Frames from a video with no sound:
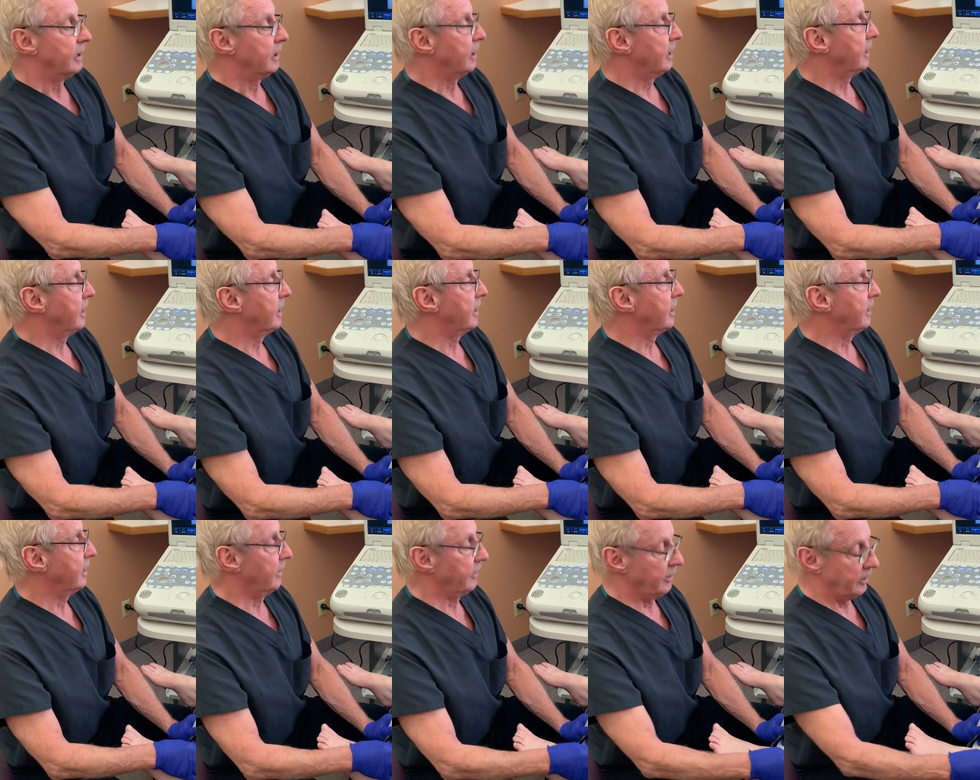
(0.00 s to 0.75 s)

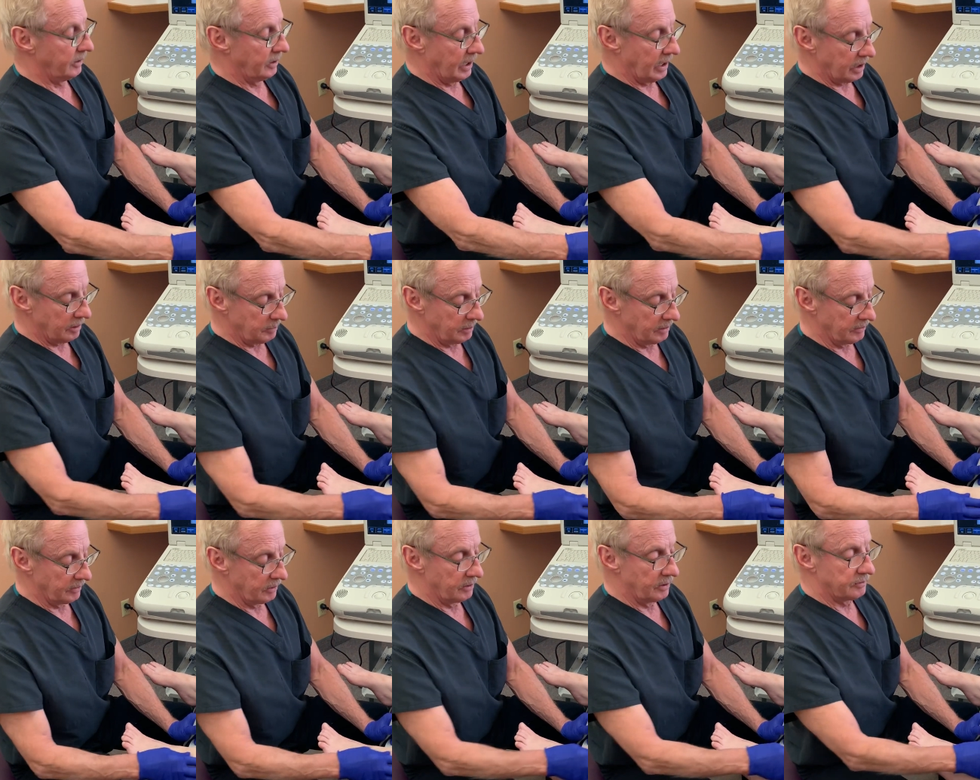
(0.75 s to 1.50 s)
And the anatomy
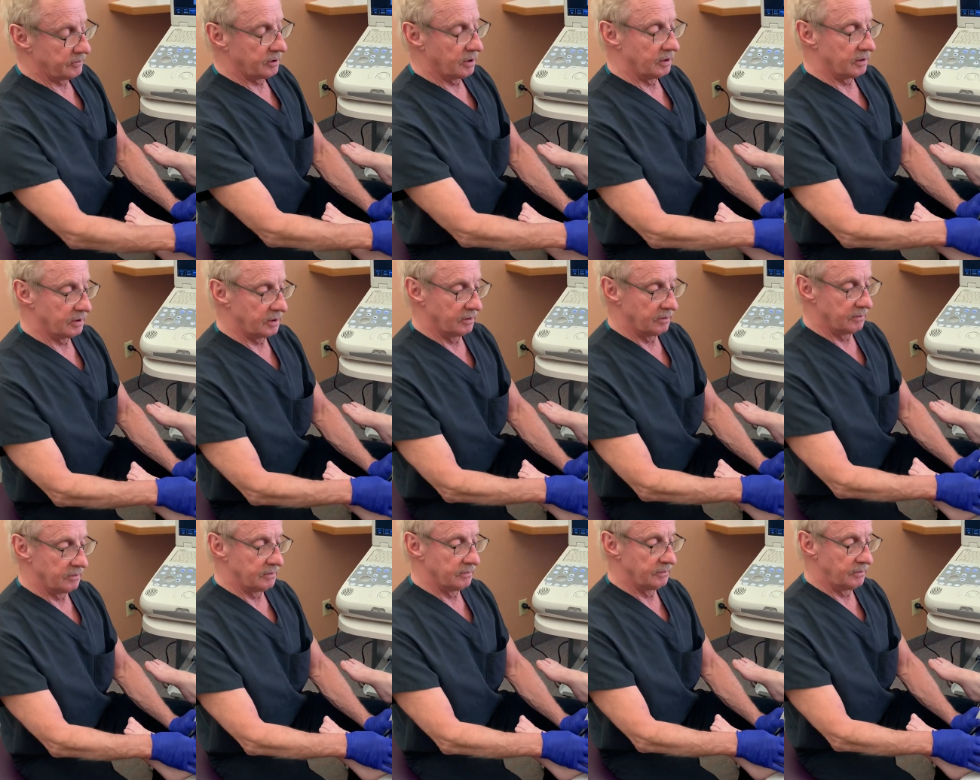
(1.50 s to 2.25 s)
of the nerve tunnel
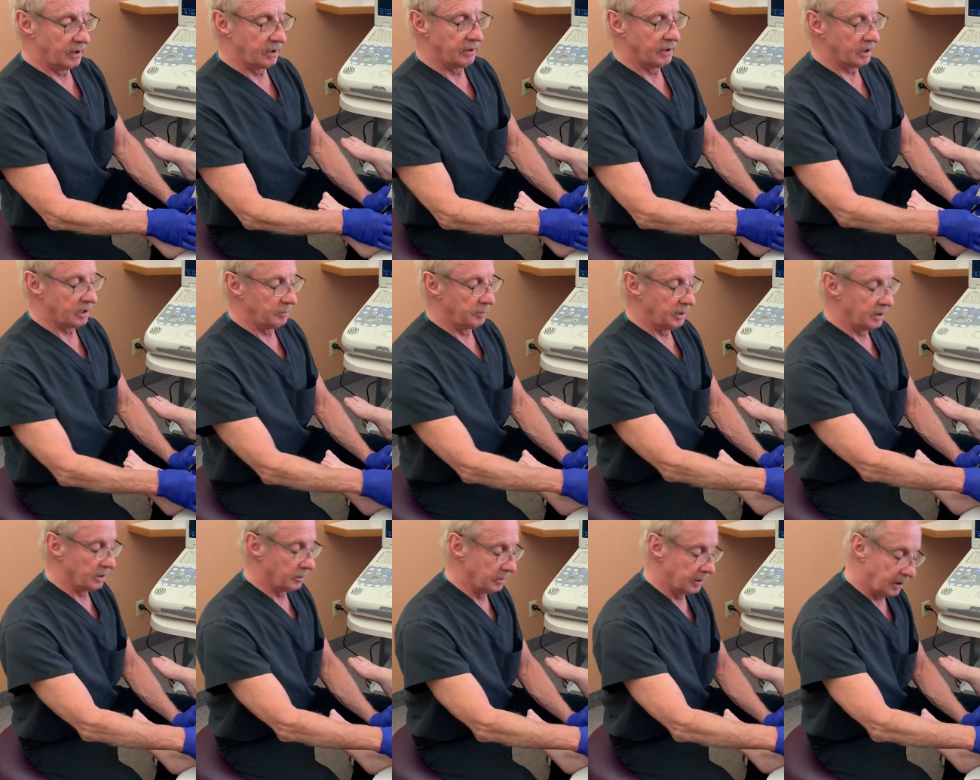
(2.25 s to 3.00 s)
can vary. It can be a
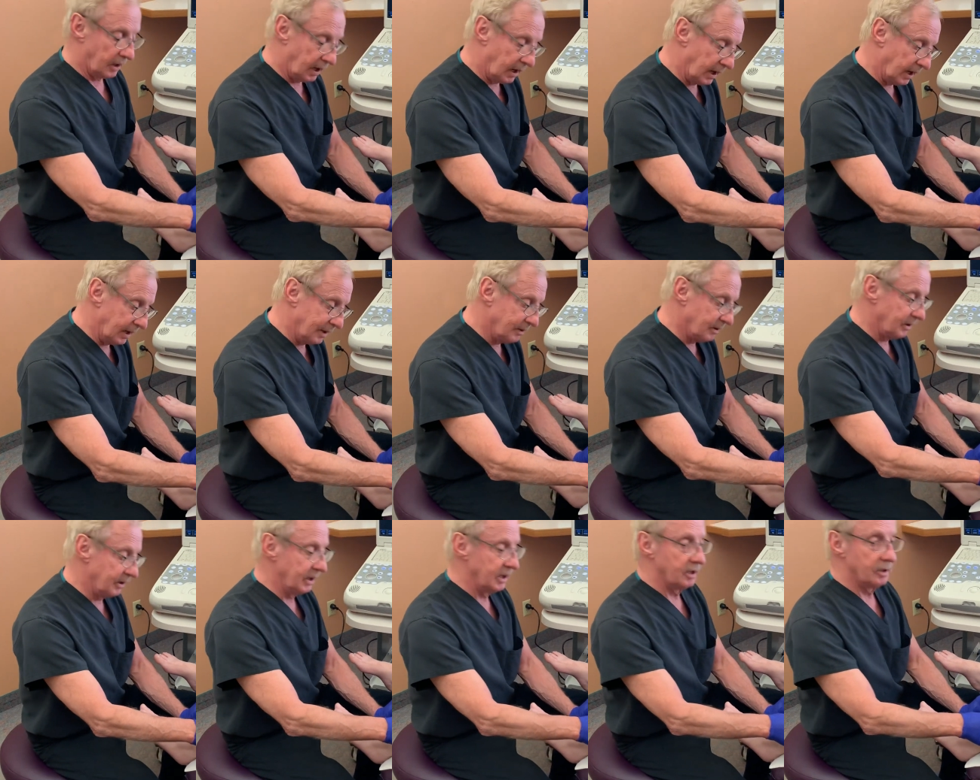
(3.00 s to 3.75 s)
little bit high in the
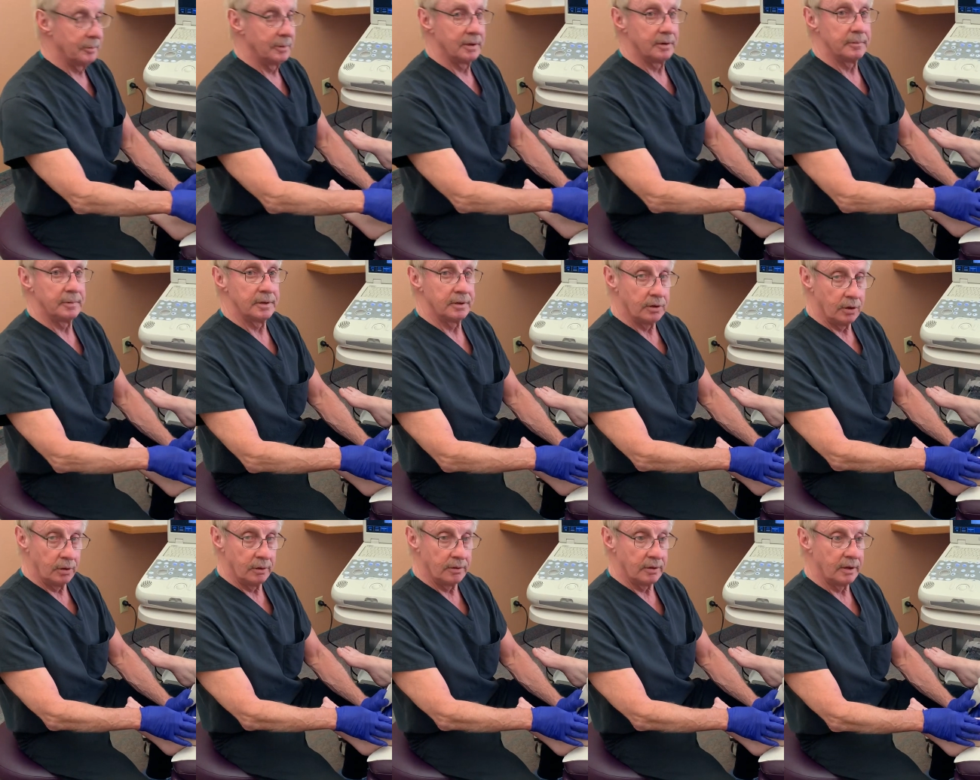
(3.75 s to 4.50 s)
leg, it can be a little bit
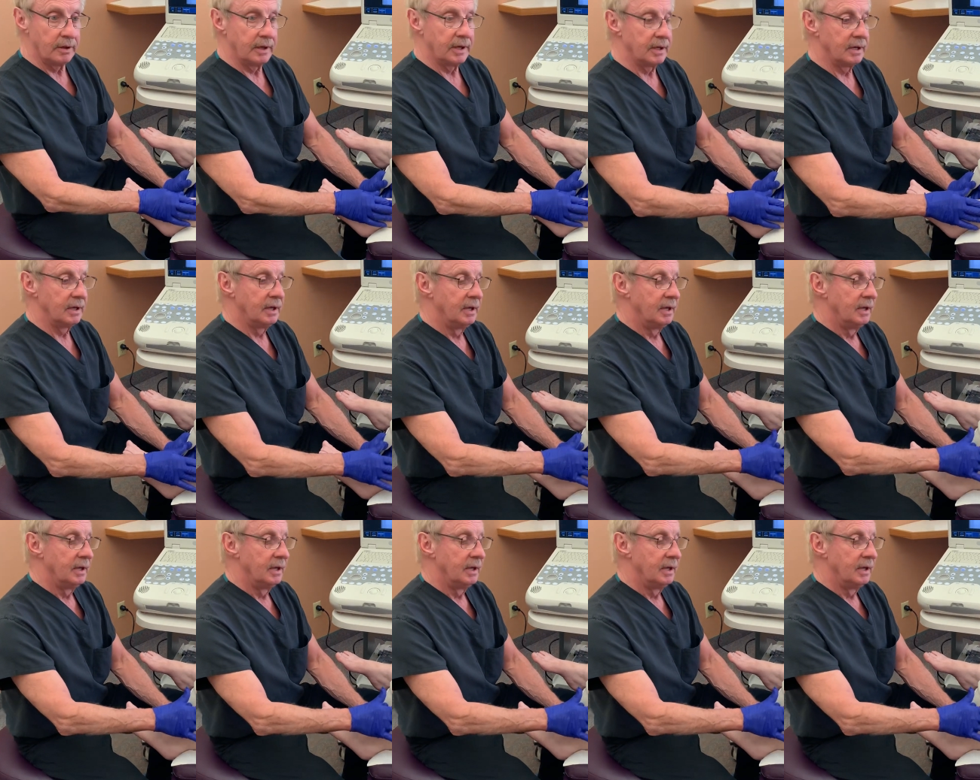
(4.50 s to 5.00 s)
low in the leg.